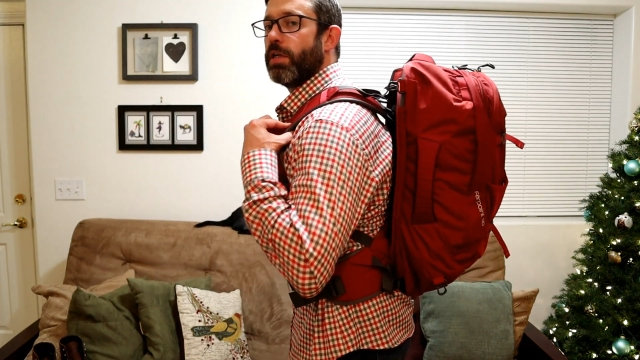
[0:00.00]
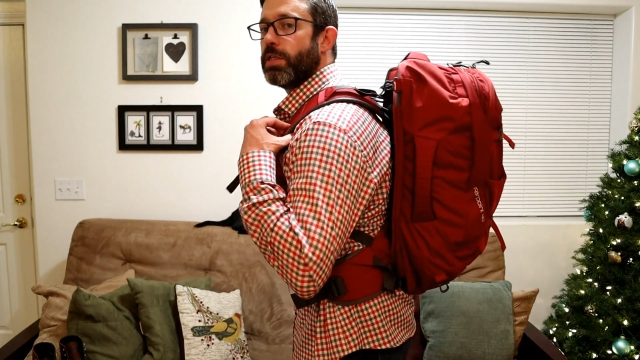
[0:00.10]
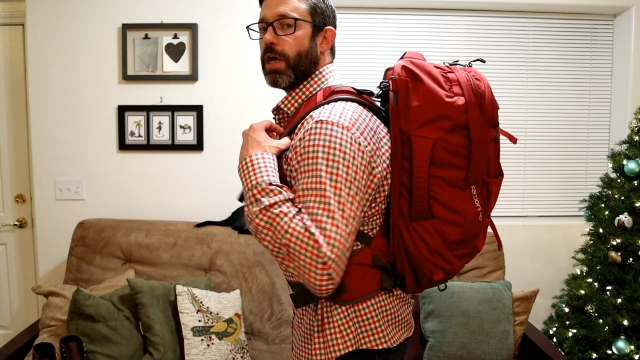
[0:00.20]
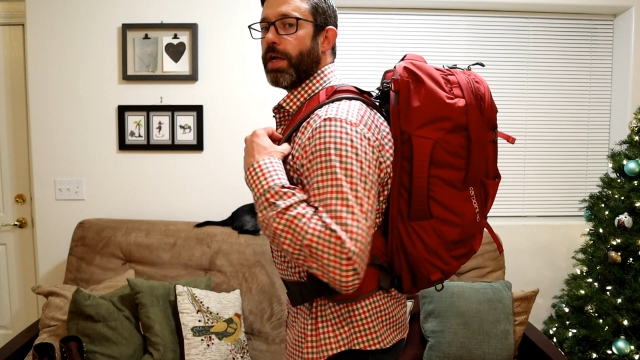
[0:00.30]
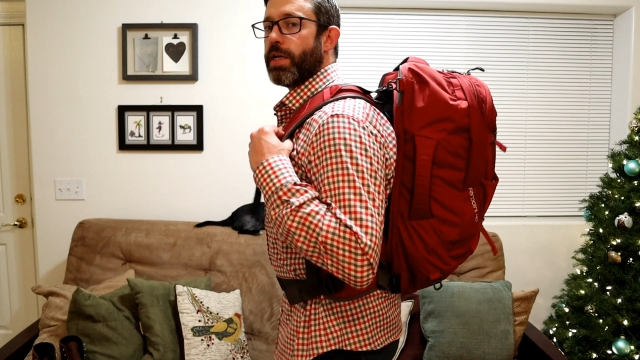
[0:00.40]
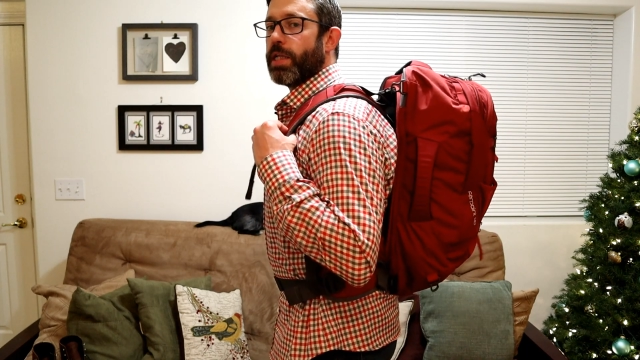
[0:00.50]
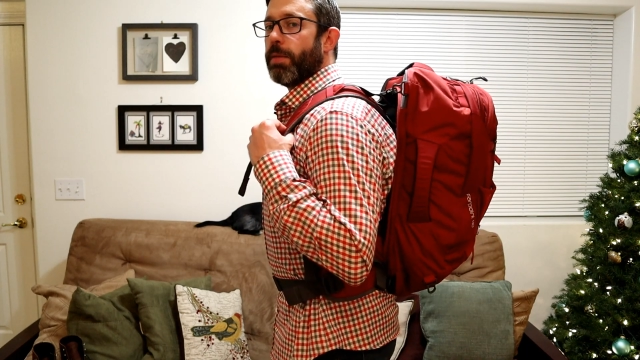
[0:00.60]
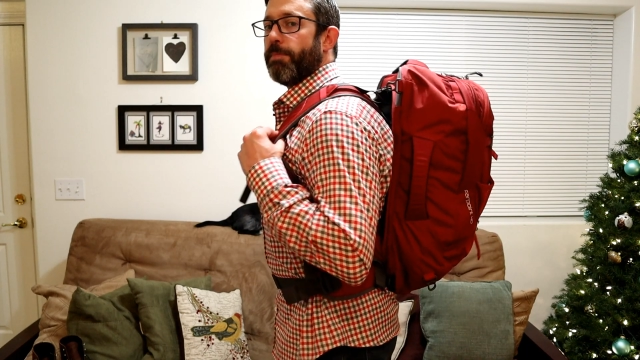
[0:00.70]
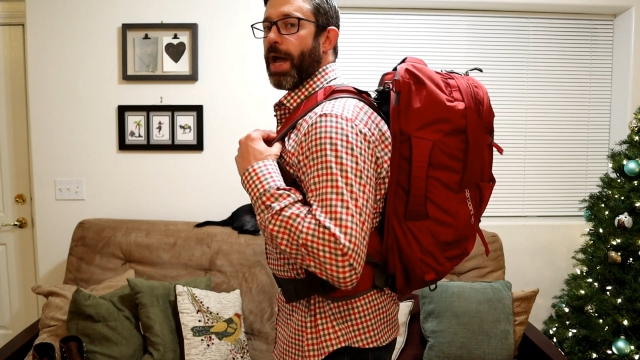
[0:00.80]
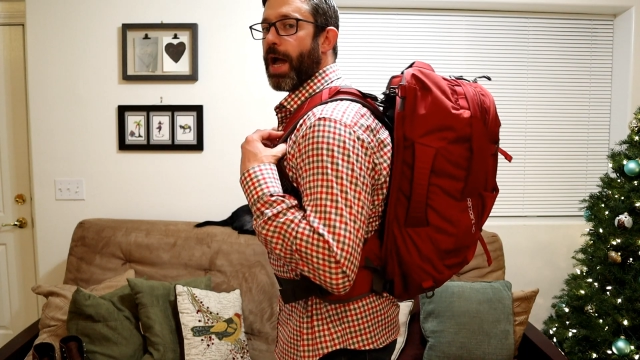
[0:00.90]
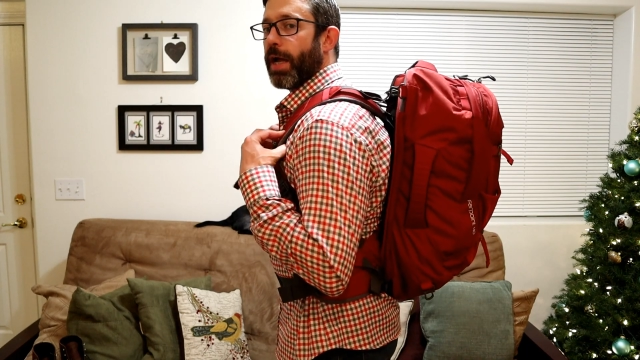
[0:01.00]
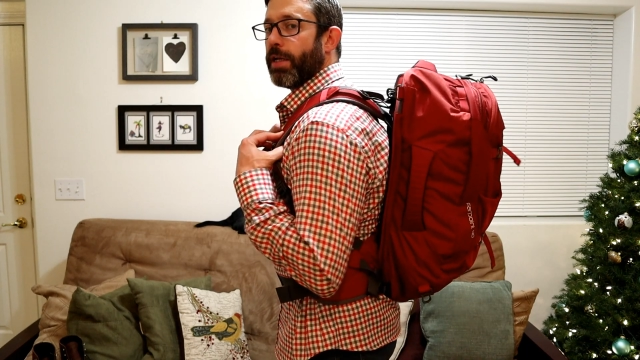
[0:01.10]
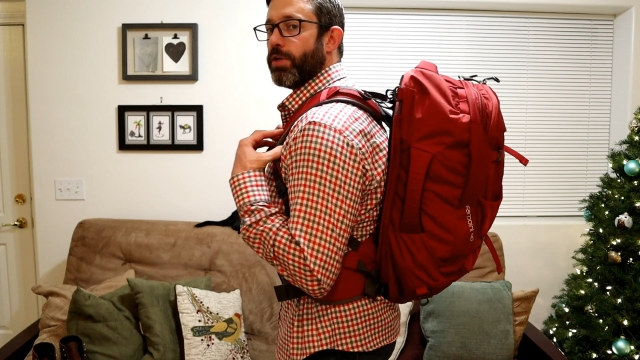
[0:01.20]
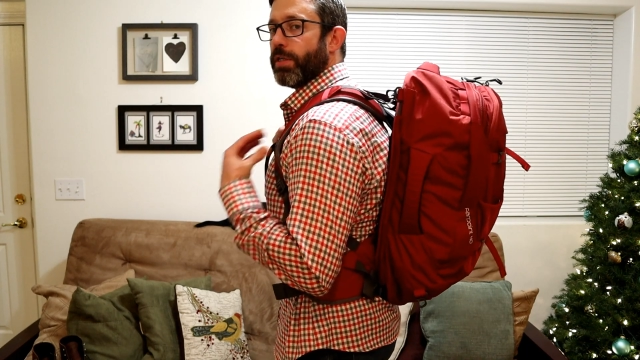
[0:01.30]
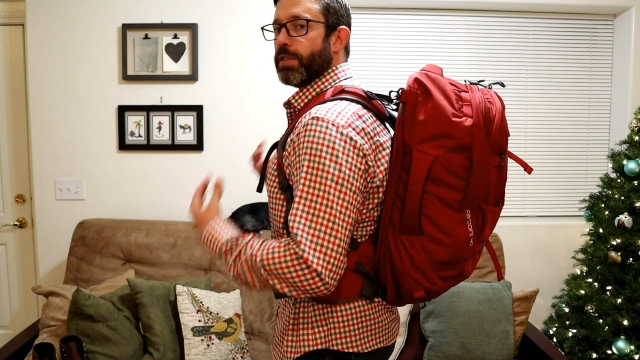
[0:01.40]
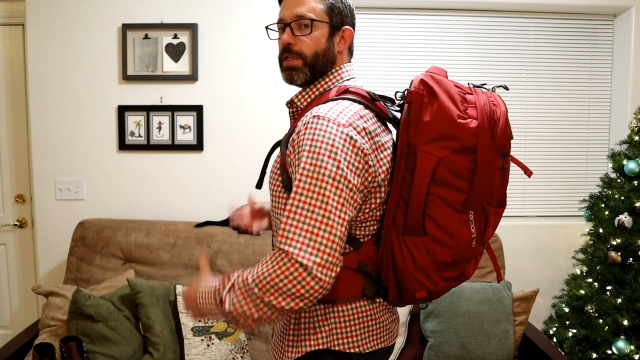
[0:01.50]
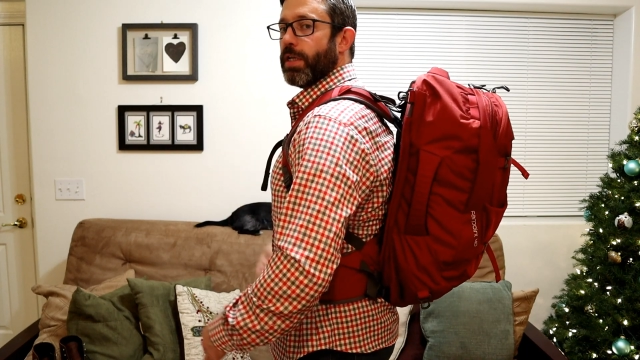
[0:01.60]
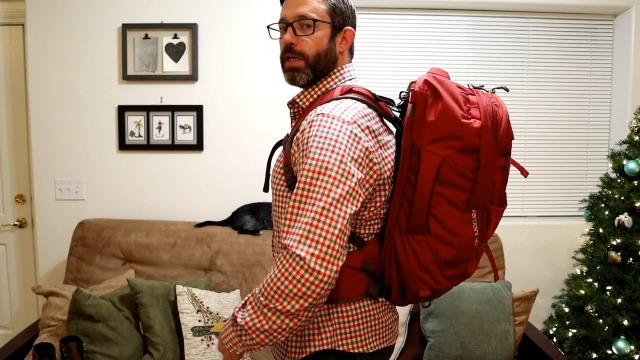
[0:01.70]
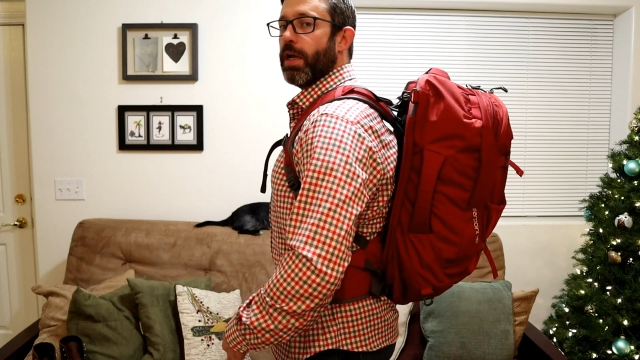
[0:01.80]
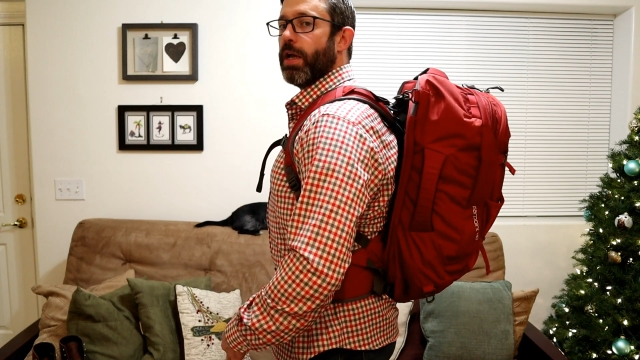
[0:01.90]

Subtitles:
tightened on the back, and you can see